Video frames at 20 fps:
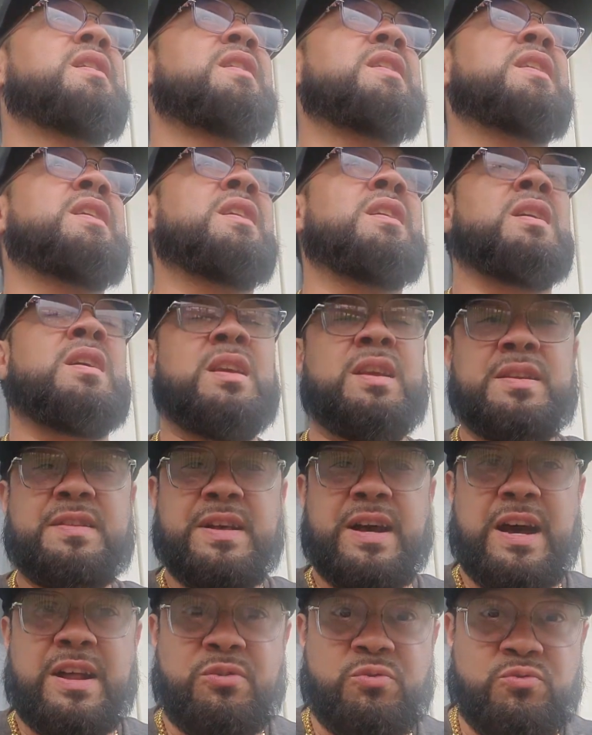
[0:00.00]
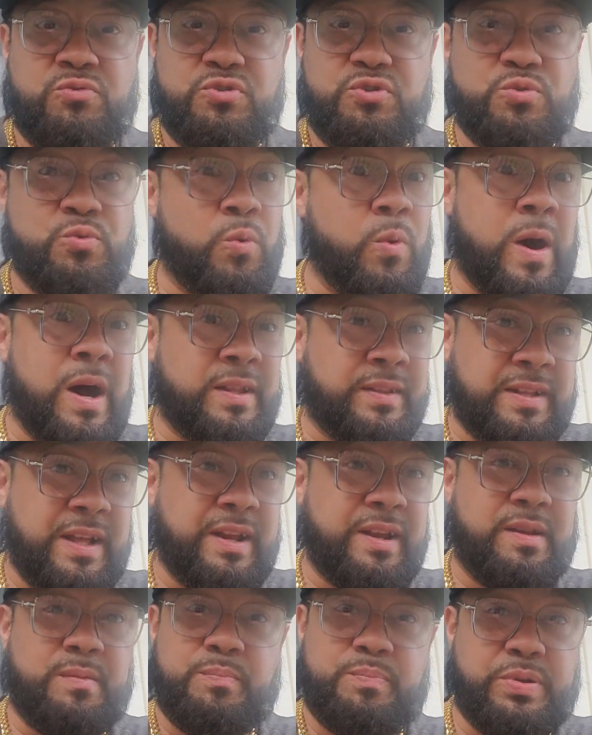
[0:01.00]
And either I knew you or I
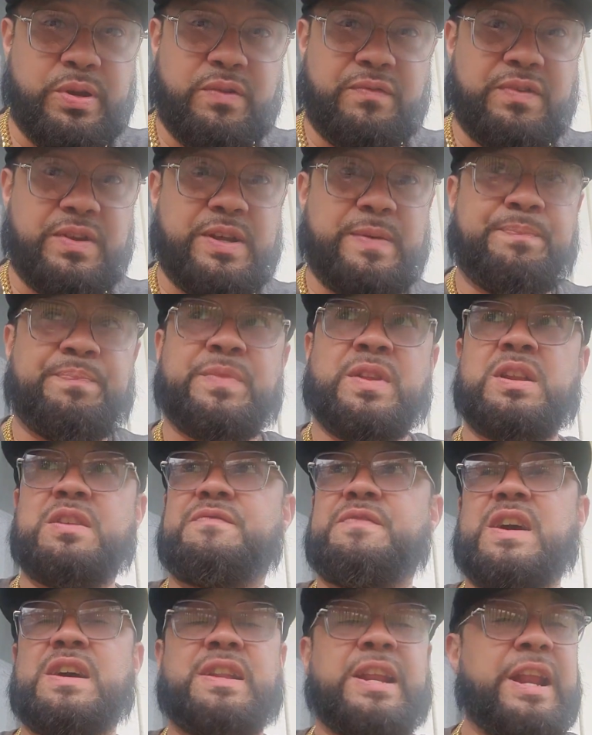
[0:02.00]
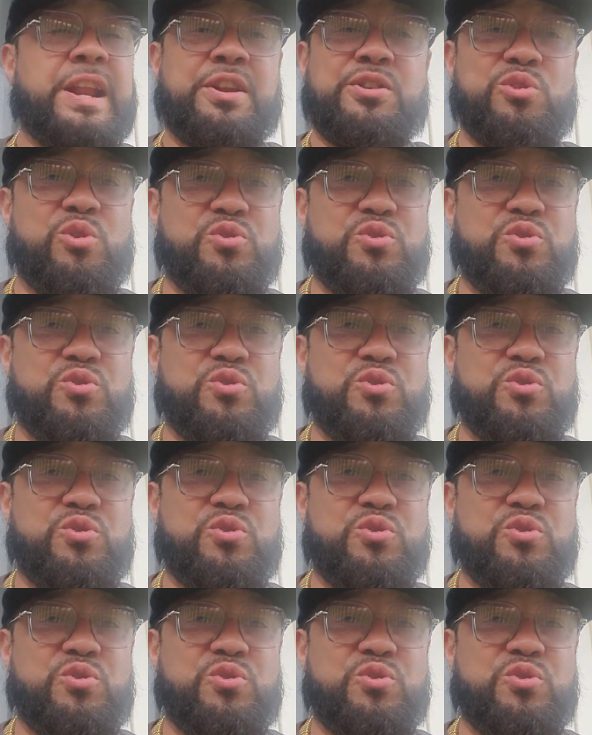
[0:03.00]
didn't, period. And if I didn't know